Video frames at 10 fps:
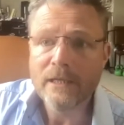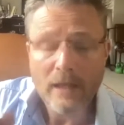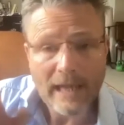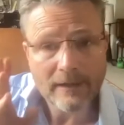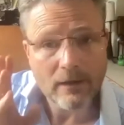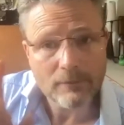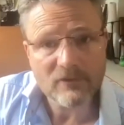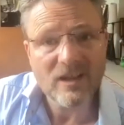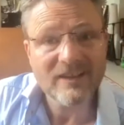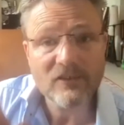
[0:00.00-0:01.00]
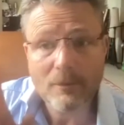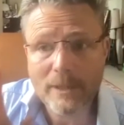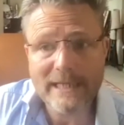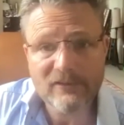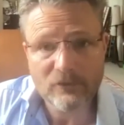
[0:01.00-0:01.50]
And I was like, someone
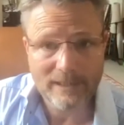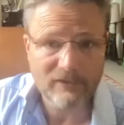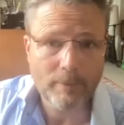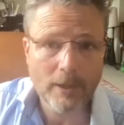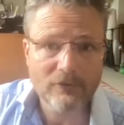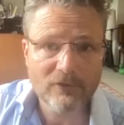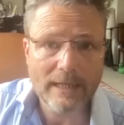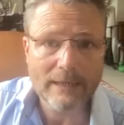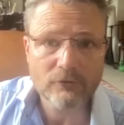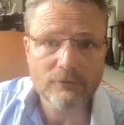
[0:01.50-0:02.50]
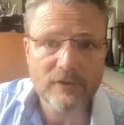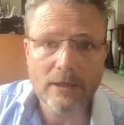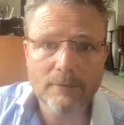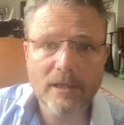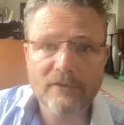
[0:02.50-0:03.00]
needs to expose the language of
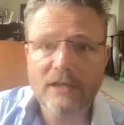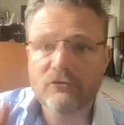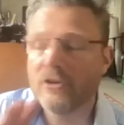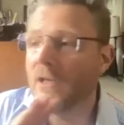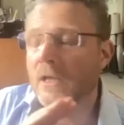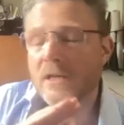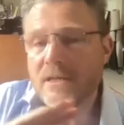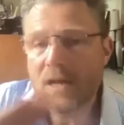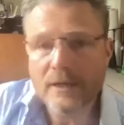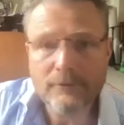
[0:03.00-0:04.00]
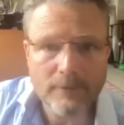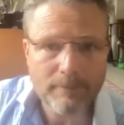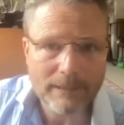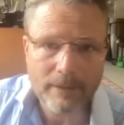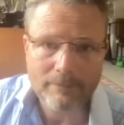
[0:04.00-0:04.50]
dehumanization. None of the
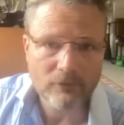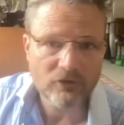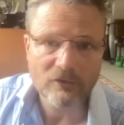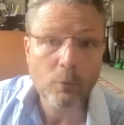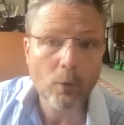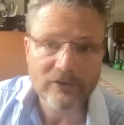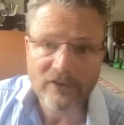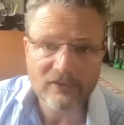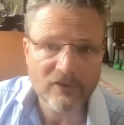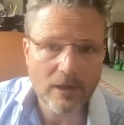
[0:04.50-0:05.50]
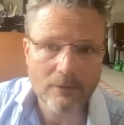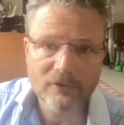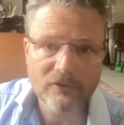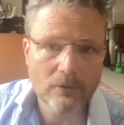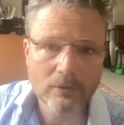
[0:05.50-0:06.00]
big publishers wanted to know
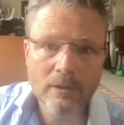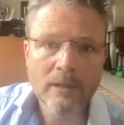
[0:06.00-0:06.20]
at all.